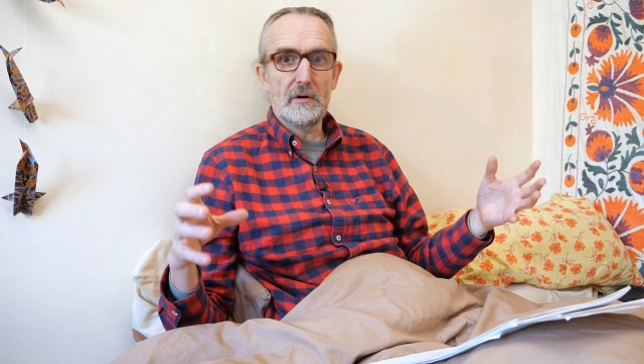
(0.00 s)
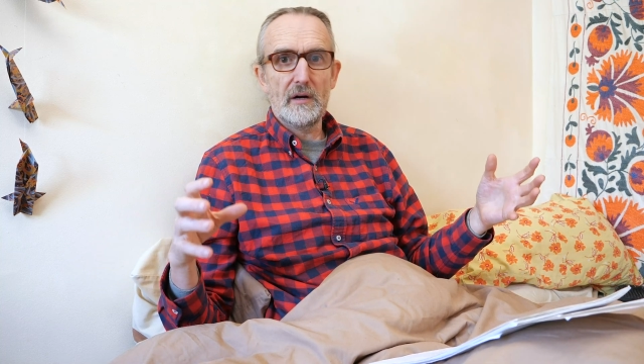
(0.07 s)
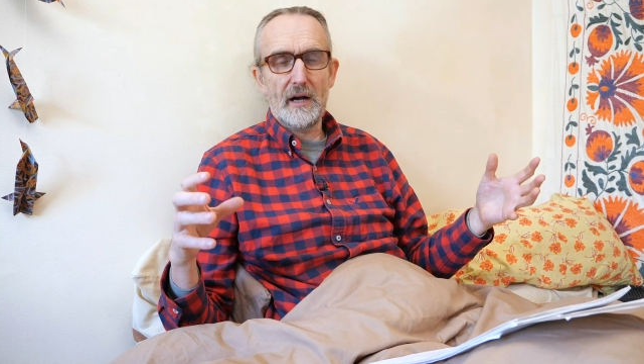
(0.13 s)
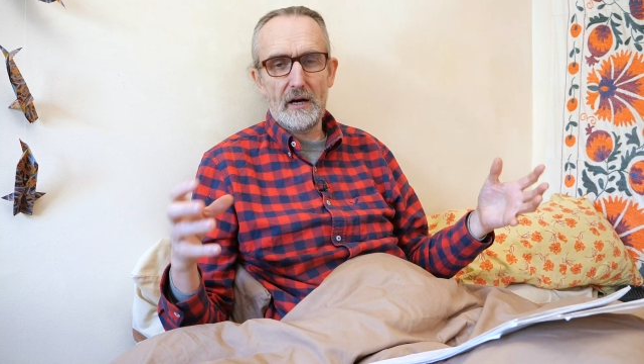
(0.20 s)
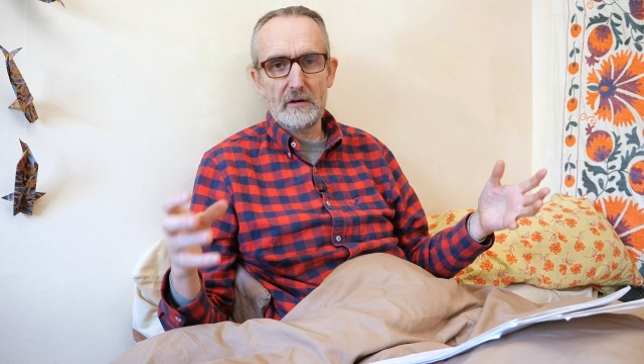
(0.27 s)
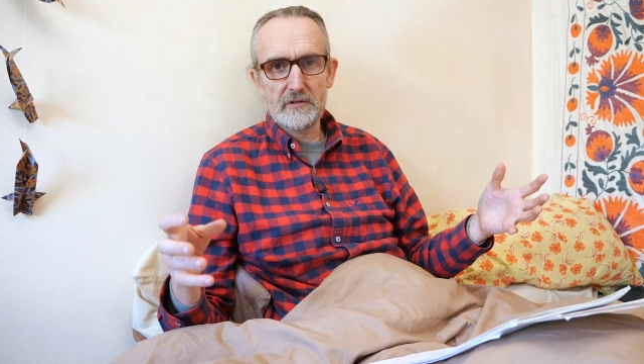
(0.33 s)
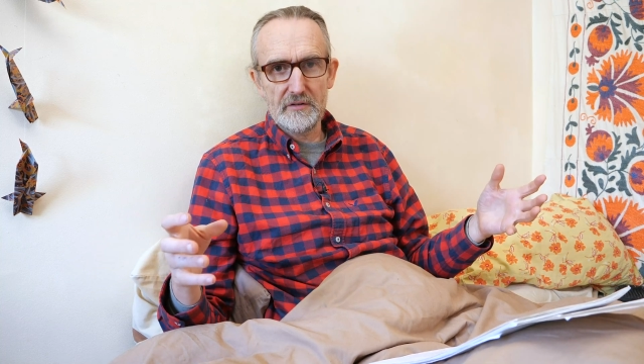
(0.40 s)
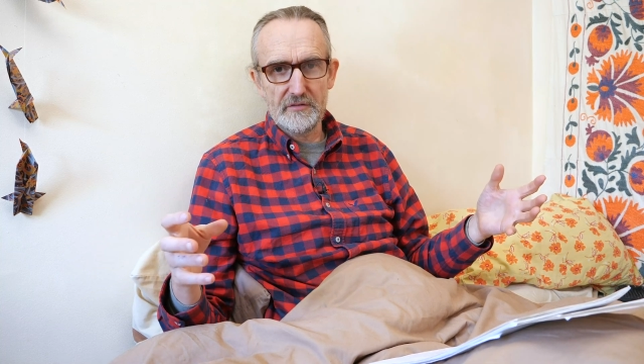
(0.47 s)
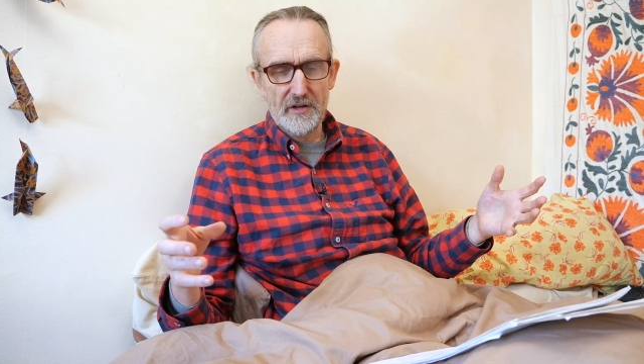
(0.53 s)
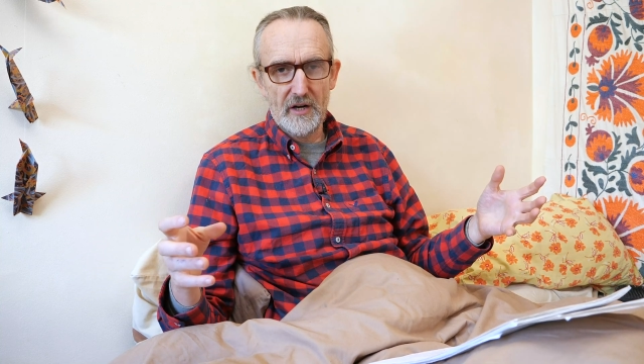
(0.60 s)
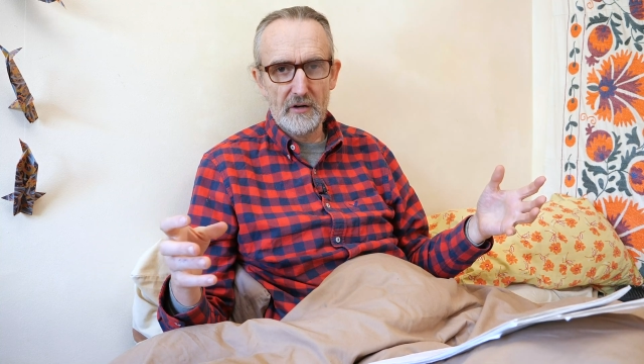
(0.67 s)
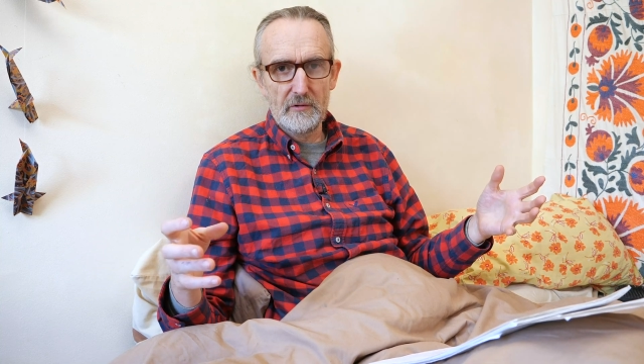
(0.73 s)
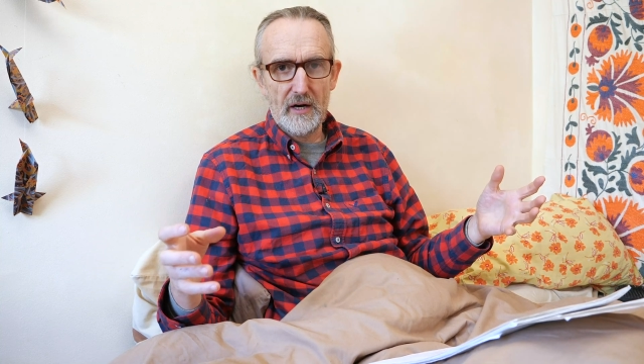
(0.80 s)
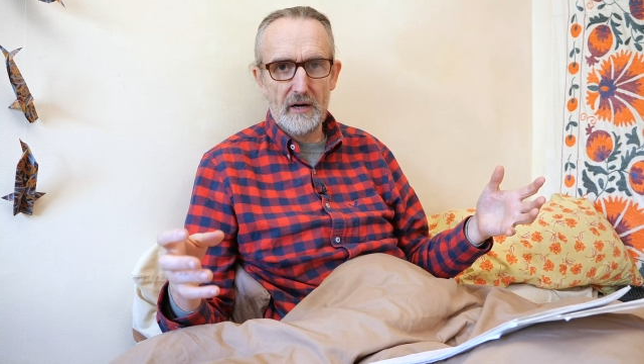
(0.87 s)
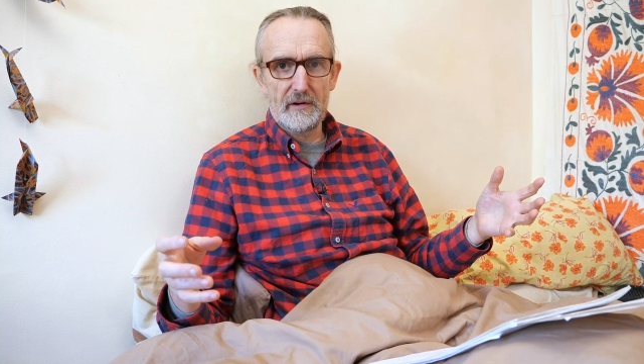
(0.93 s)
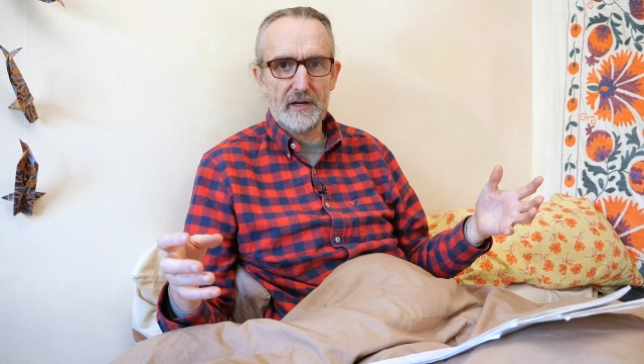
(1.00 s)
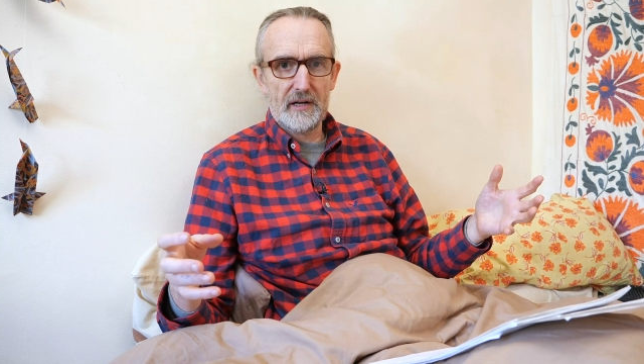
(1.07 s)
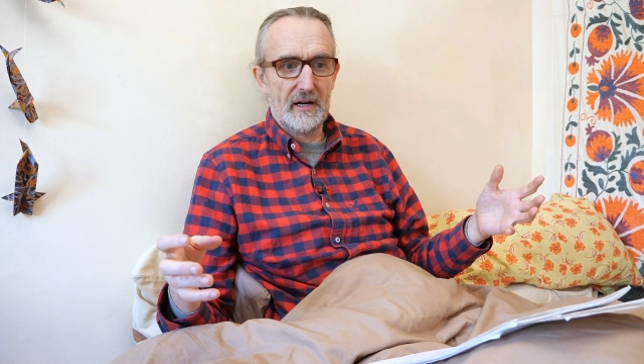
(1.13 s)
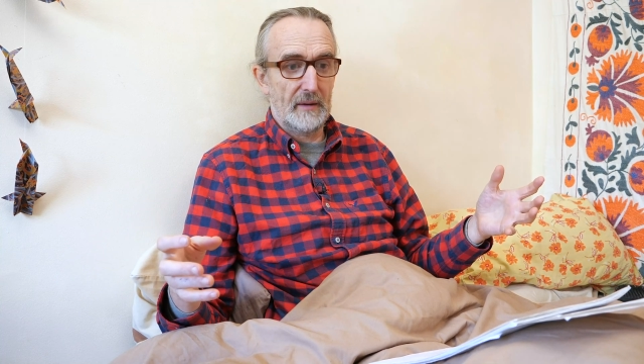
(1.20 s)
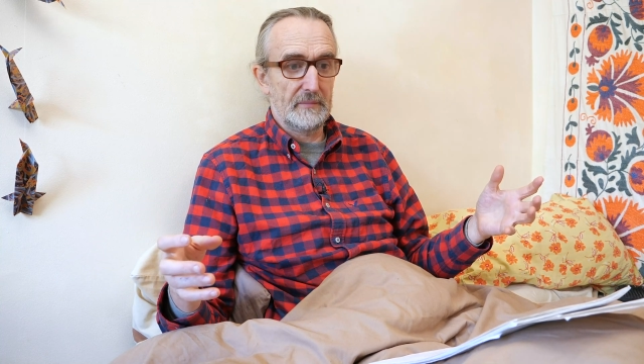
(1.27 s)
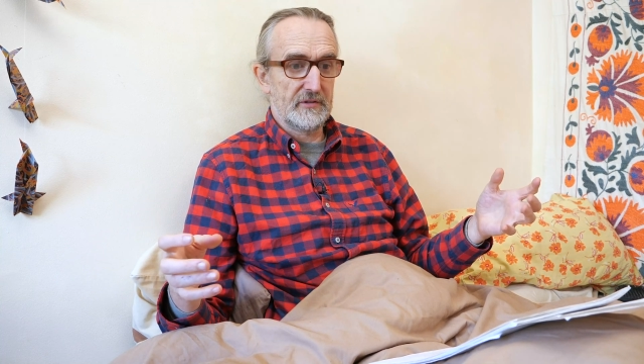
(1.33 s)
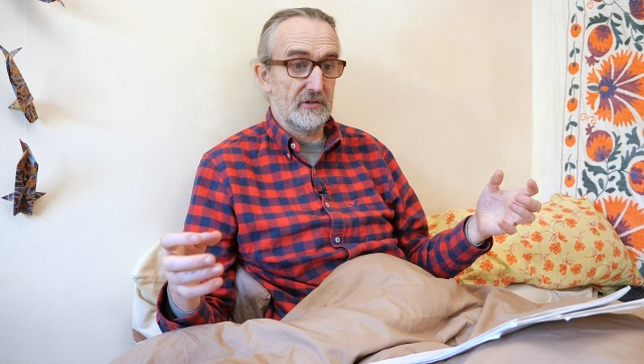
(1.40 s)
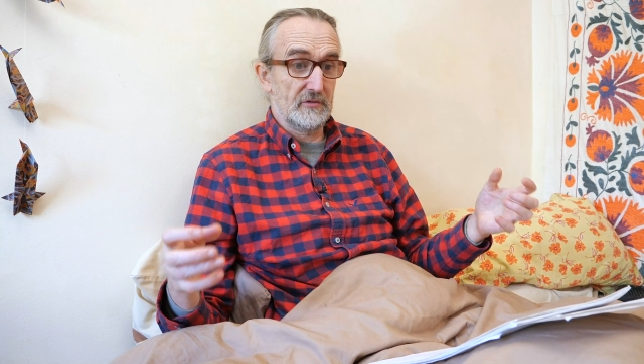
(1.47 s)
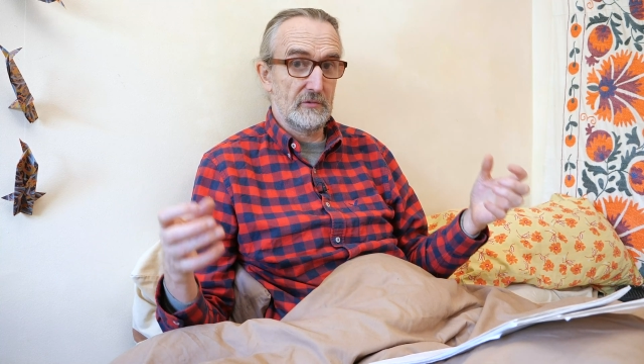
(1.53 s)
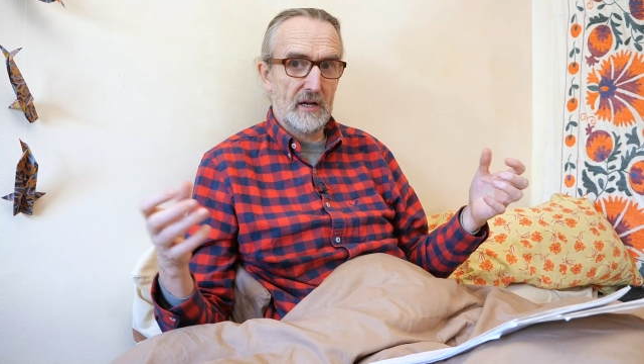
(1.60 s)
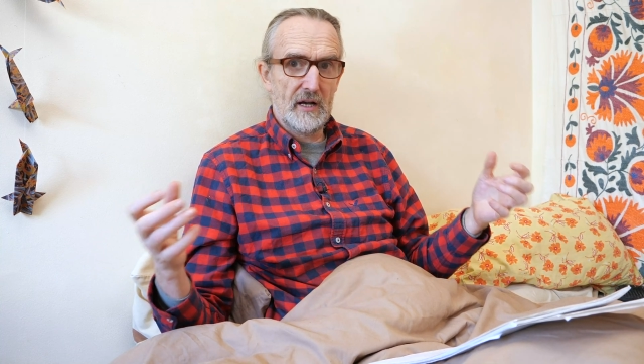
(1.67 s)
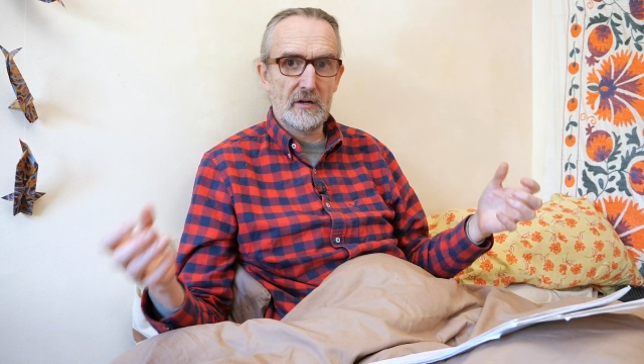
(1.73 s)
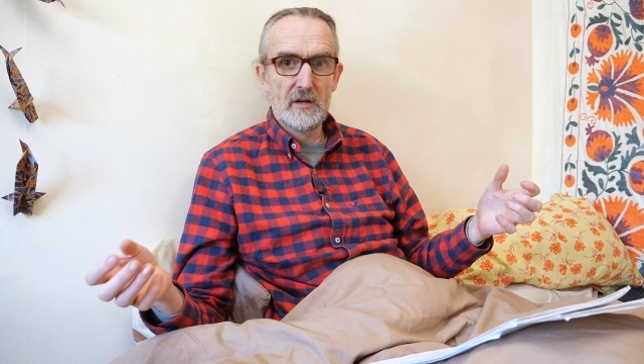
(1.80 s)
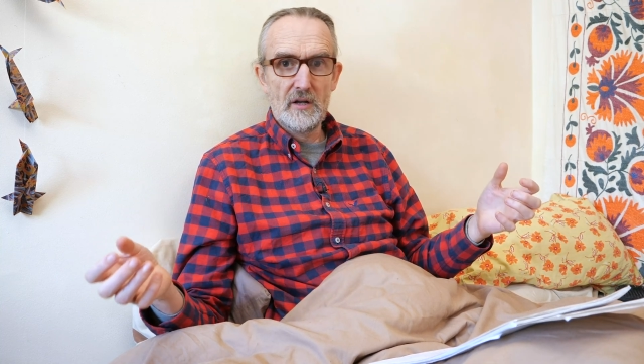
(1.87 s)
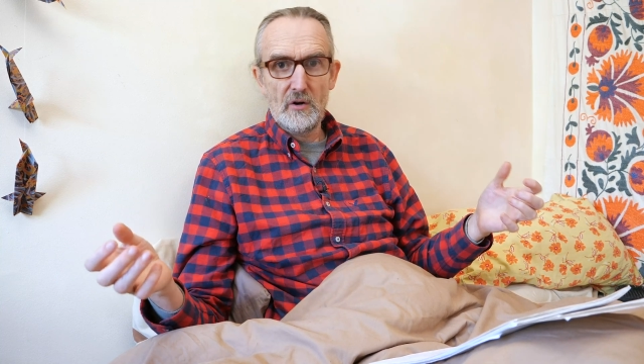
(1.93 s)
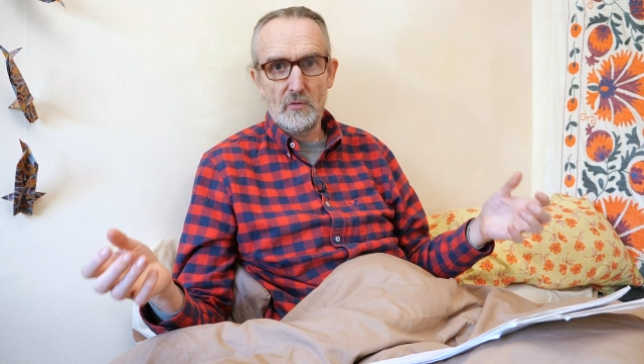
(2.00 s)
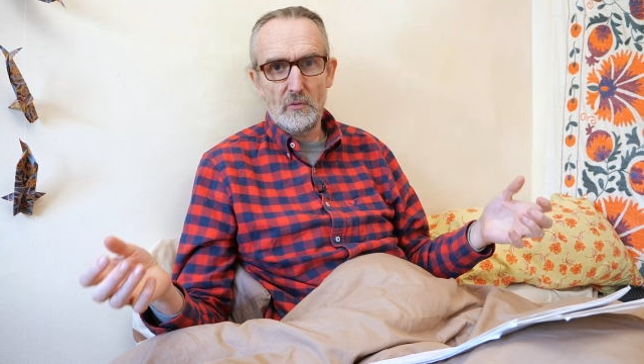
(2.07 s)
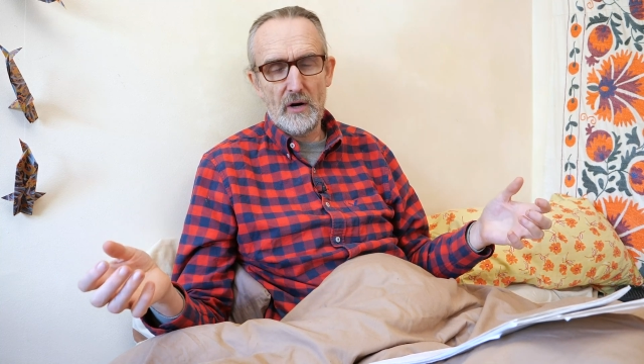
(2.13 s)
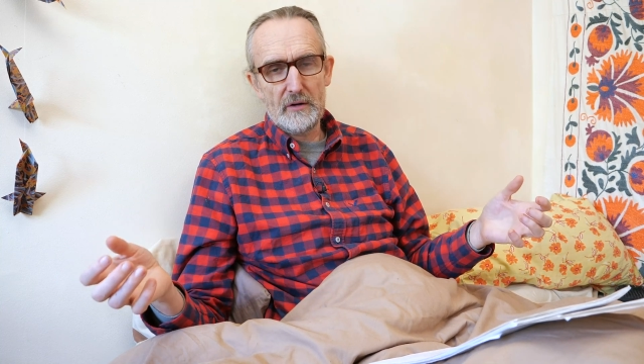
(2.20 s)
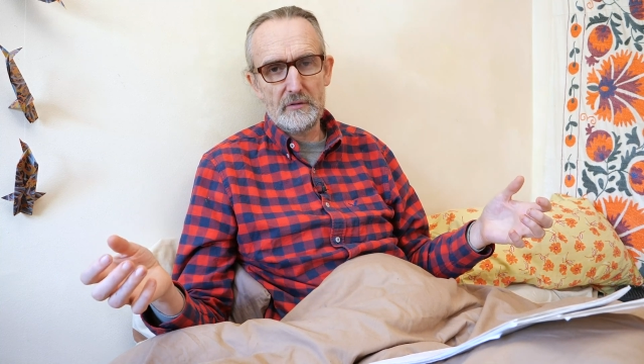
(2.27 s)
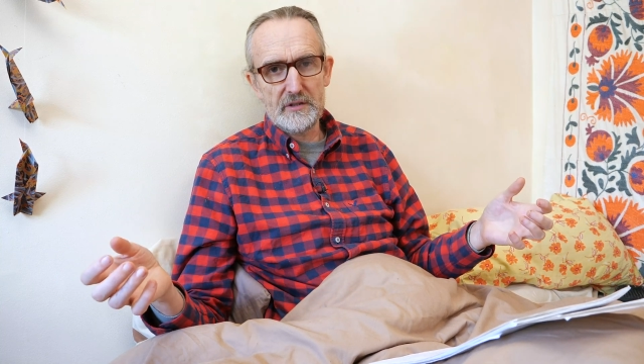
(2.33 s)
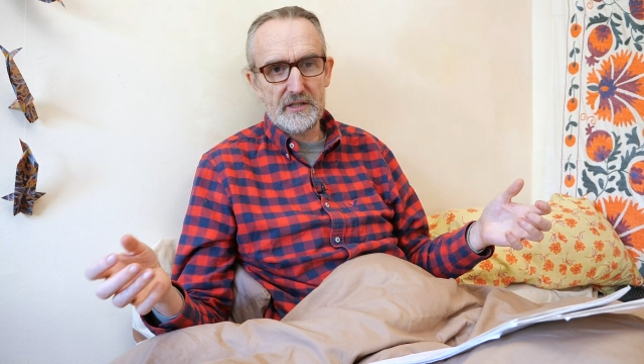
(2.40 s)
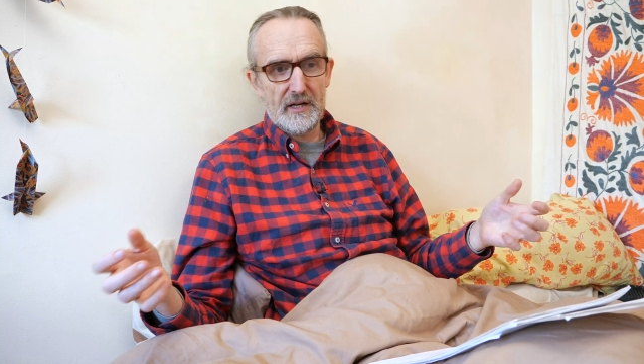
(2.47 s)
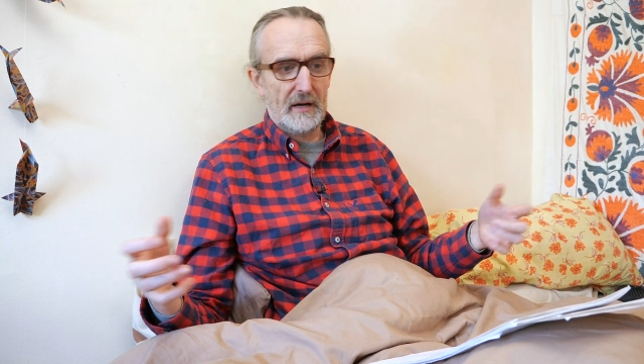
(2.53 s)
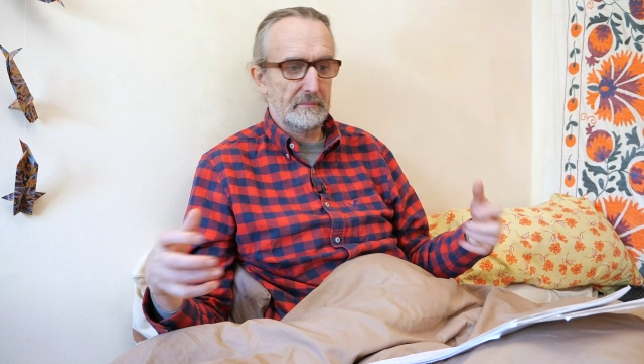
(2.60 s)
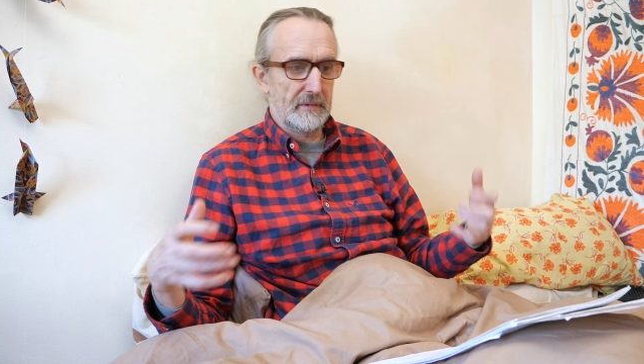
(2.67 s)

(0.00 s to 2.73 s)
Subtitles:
out of nowhere it collapses. Well, why was that?